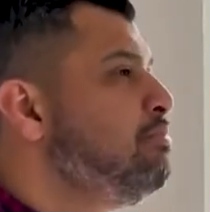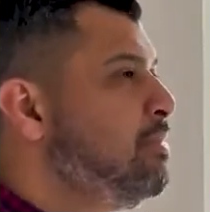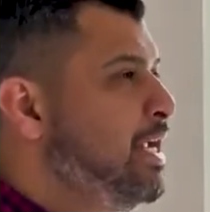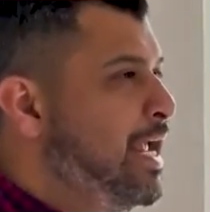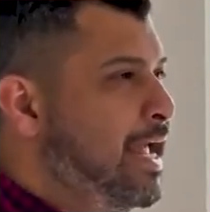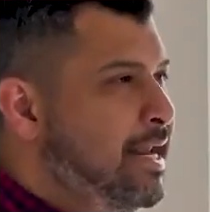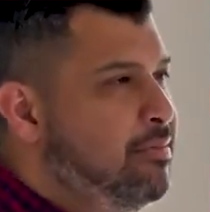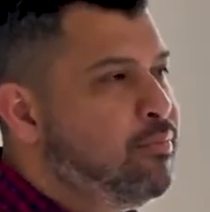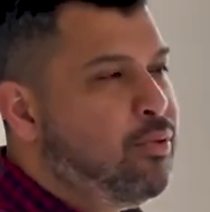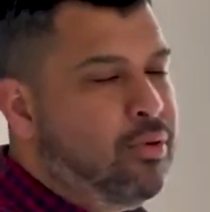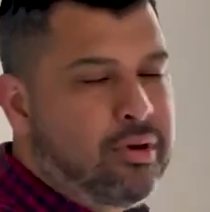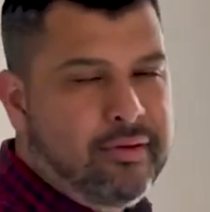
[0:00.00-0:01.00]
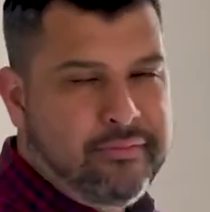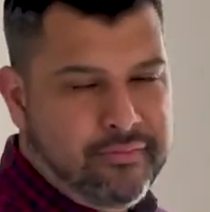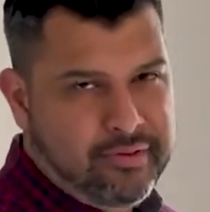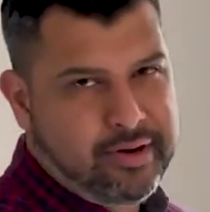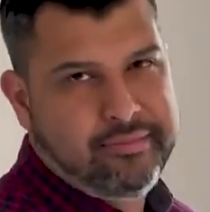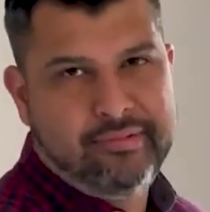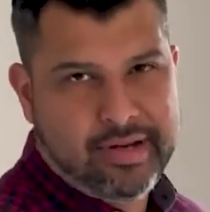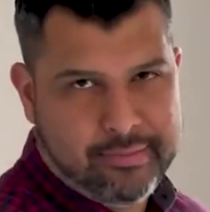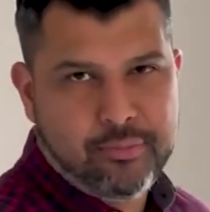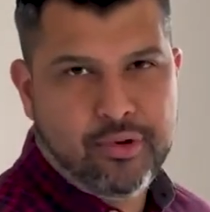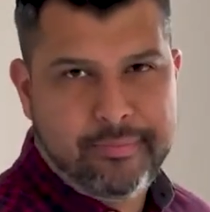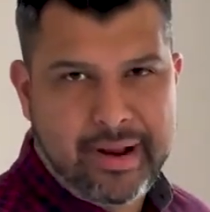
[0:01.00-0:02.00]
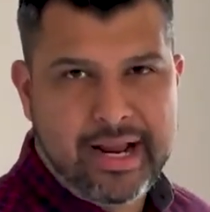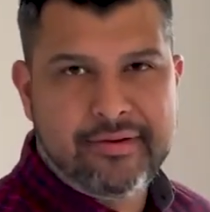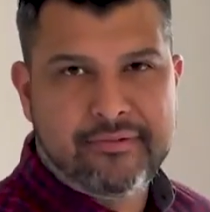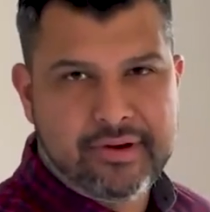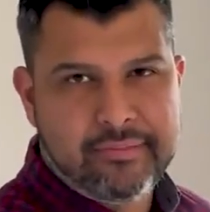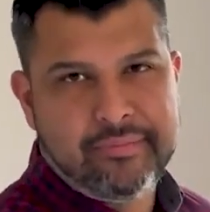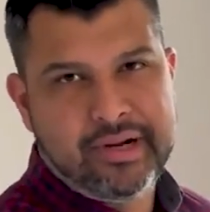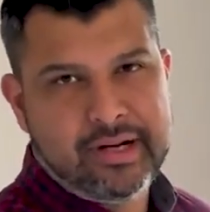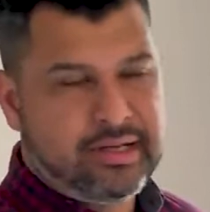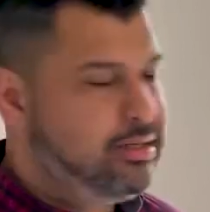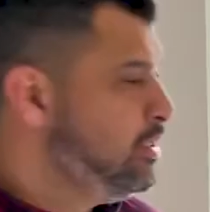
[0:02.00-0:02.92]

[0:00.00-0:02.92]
getting more for, like, more bang for your buck,